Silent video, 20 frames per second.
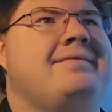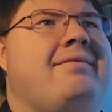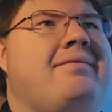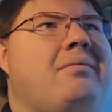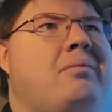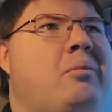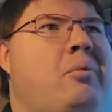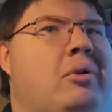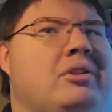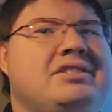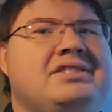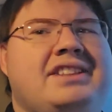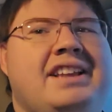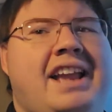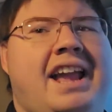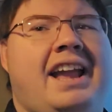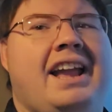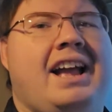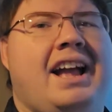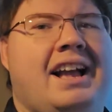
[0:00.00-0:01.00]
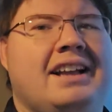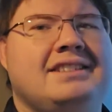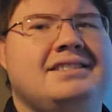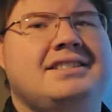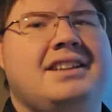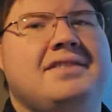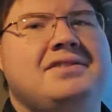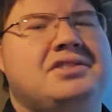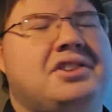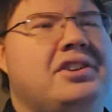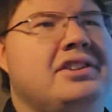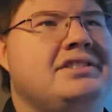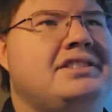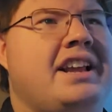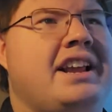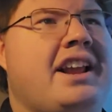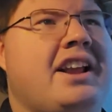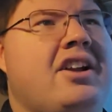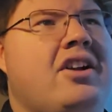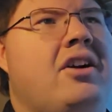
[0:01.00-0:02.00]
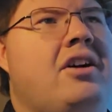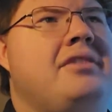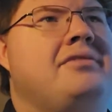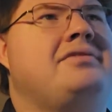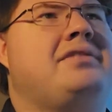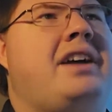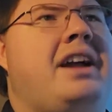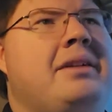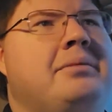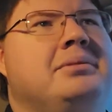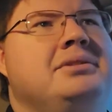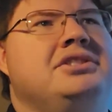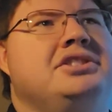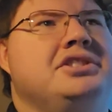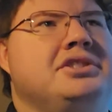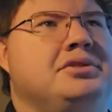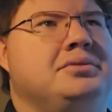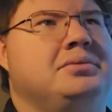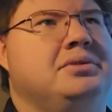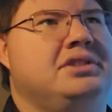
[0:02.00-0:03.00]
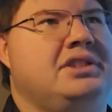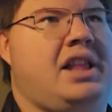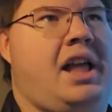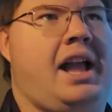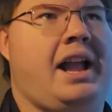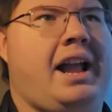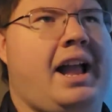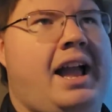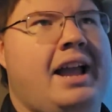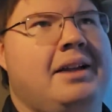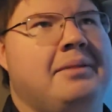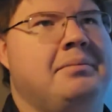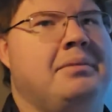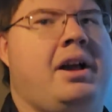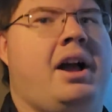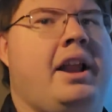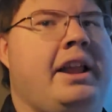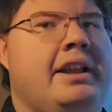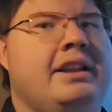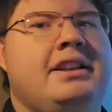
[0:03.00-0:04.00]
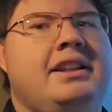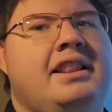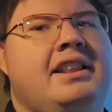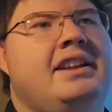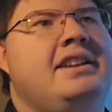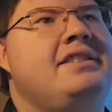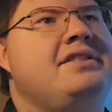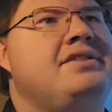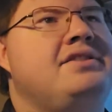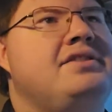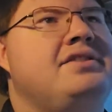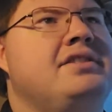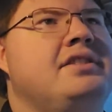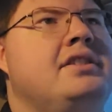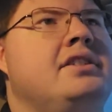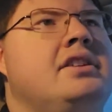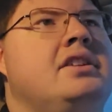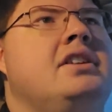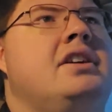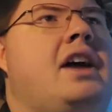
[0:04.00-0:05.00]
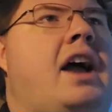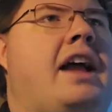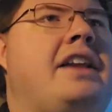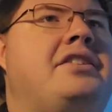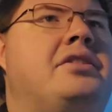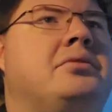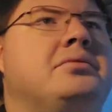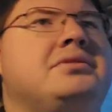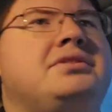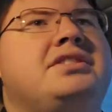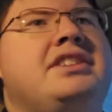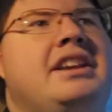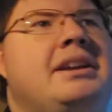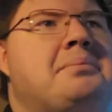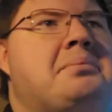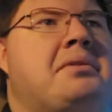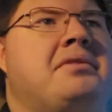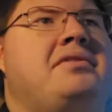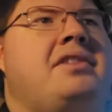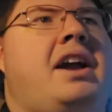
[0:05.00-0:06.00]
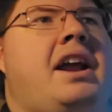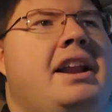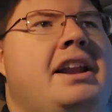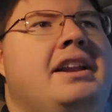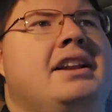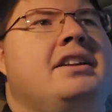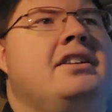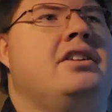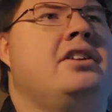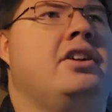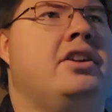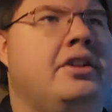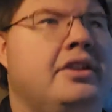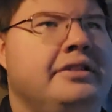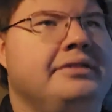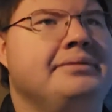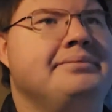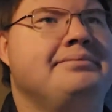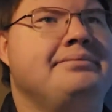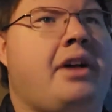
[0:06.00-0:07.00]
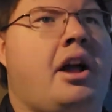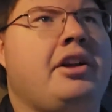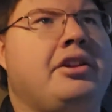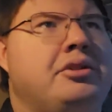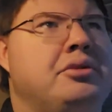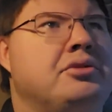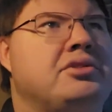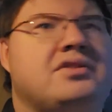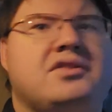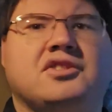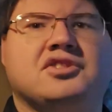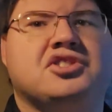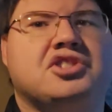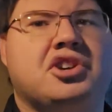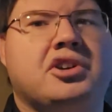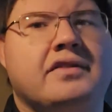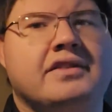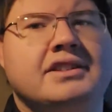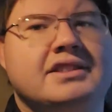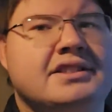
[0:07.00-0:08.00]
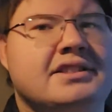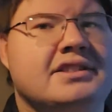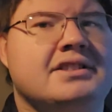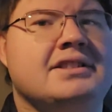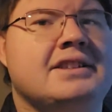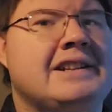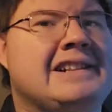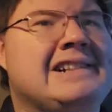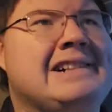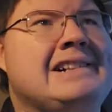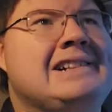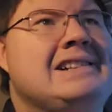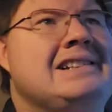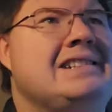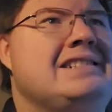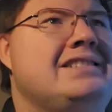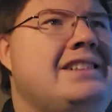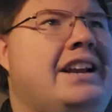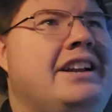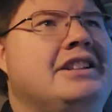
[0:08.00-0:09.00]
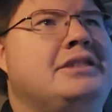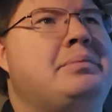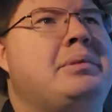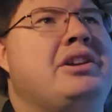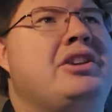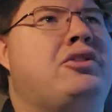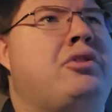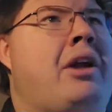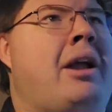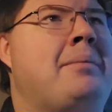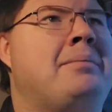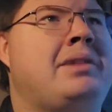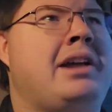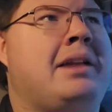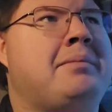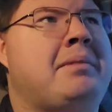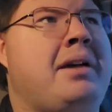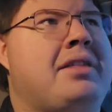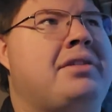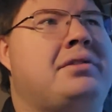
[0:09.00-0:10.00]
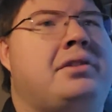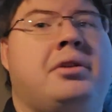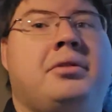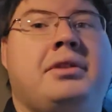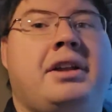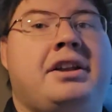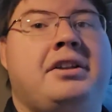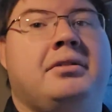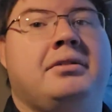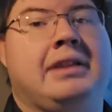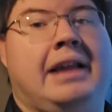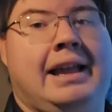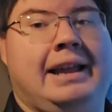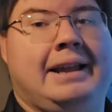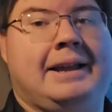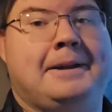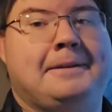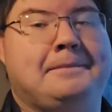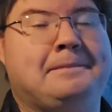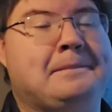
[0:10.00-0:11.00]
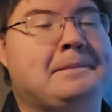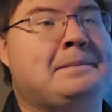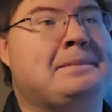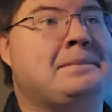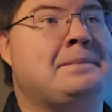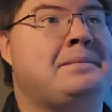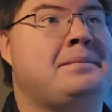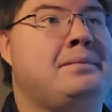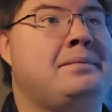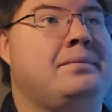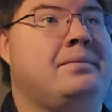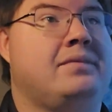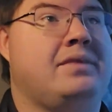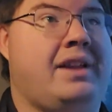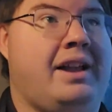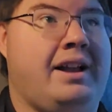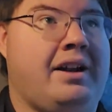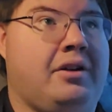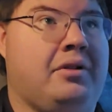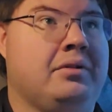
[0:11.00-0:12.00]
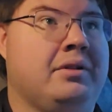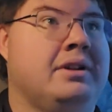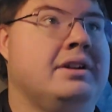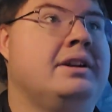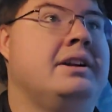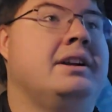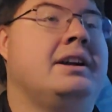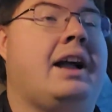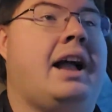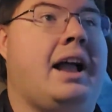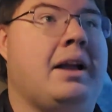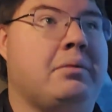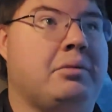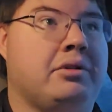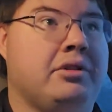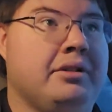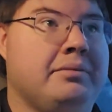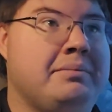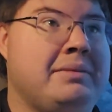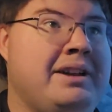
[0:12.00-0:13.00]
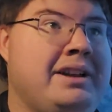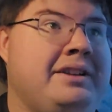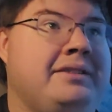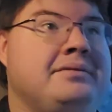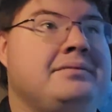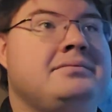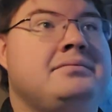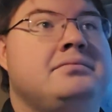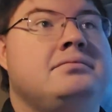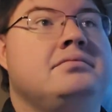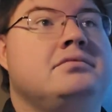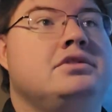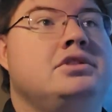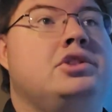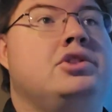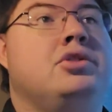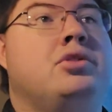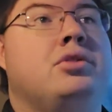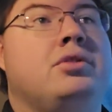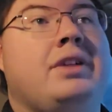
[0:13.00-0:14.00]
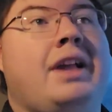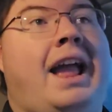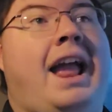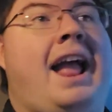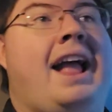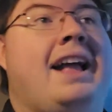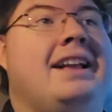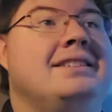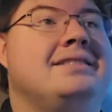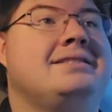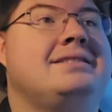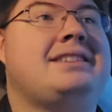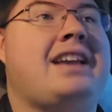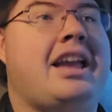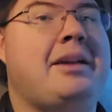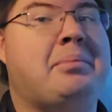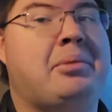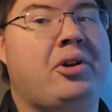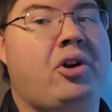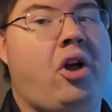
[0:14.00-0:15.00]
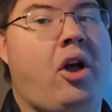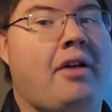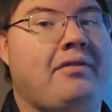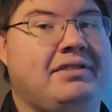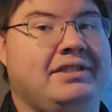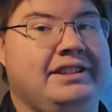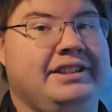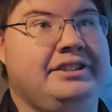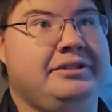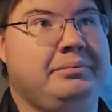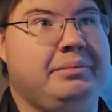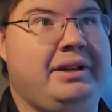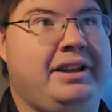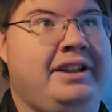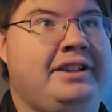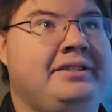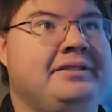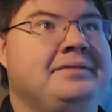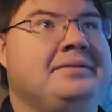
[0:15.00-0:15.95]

once the AI stuff started taking off, I just was like, I am not into this. I don't see it providing a useful service. And it's being crammed down my throat and I don't like it. Now, I will admit, Google has tapered off a little bit.